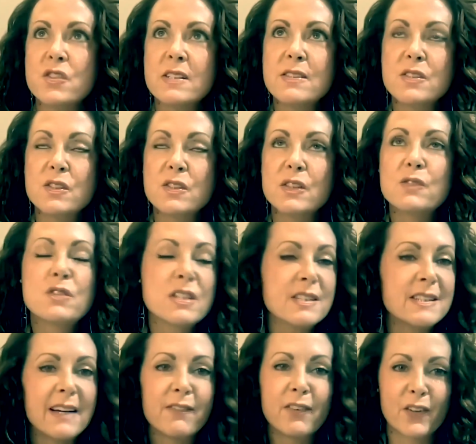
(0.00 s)
just, you just
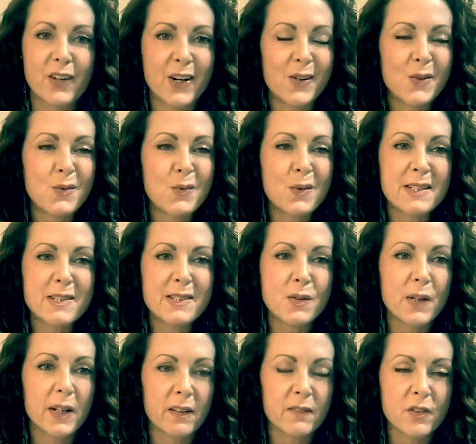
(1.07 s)
never know what's
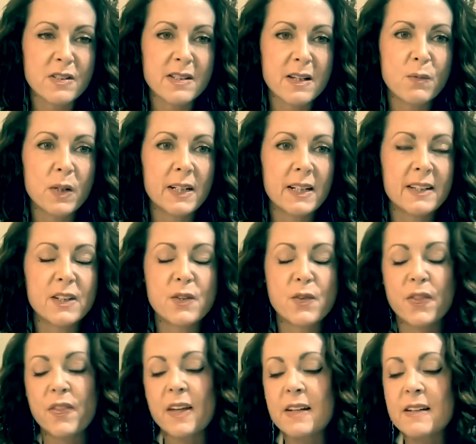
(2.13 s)
going on for someone. And you
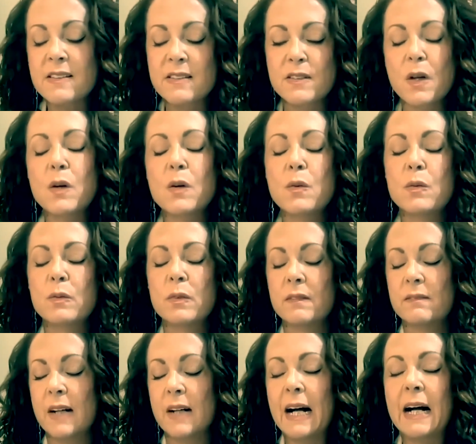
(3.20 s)
think so
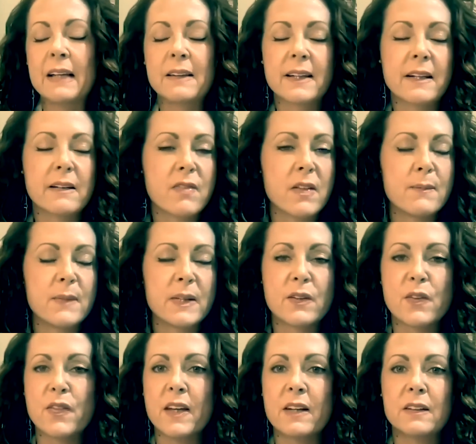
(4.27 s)
highly of them and you
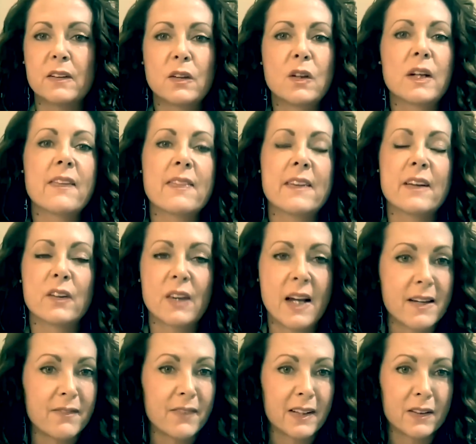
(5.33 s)
think, look at their
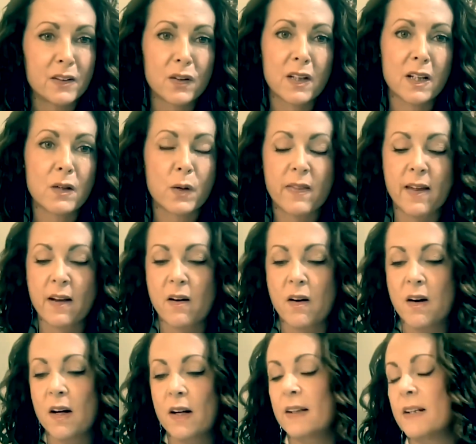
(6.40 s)
life and look at where they
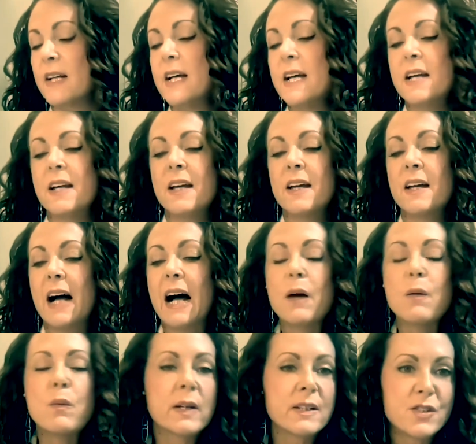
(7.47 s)
are. And I
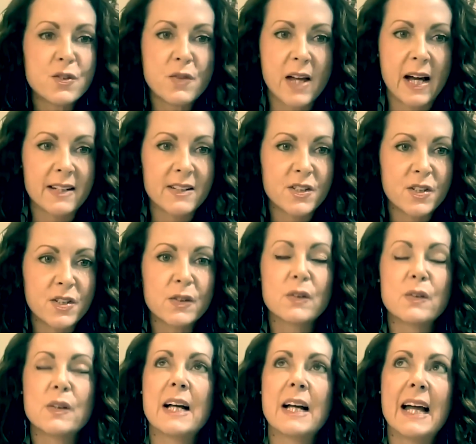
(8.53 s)
want to do that
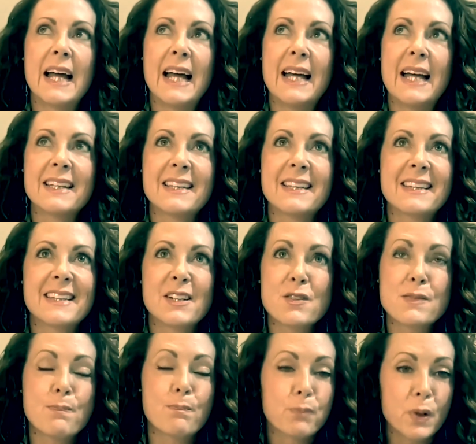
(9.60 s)
too. And
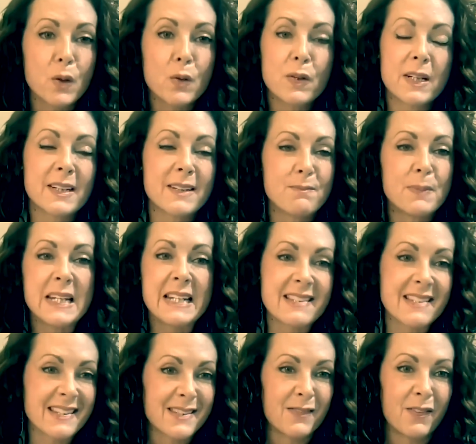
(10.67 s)
there's broken
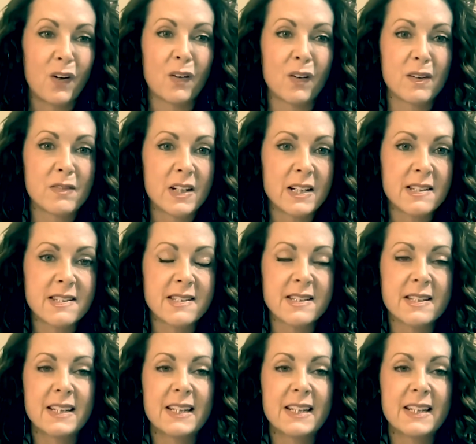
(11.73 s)
pieces of all of us